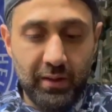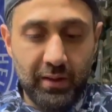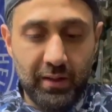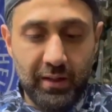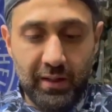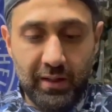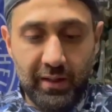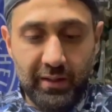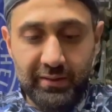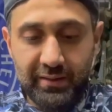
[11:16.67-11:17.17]

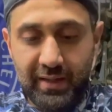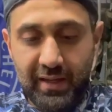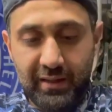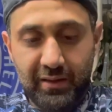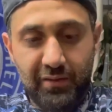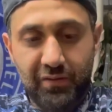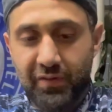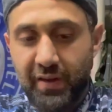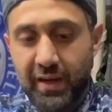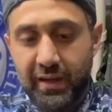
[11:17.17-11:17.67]
It's got
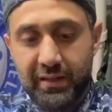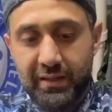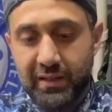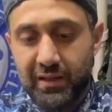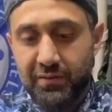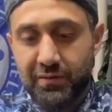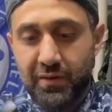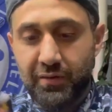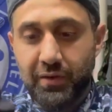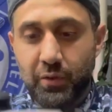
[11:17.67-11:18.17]
the fake
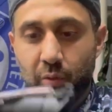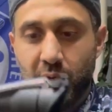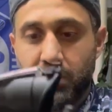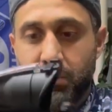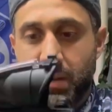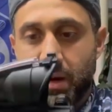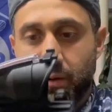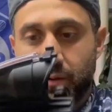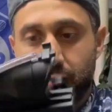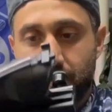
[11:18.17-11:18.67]
T51
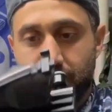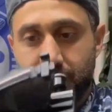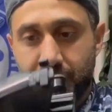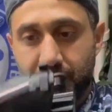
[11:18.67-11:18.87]
mount.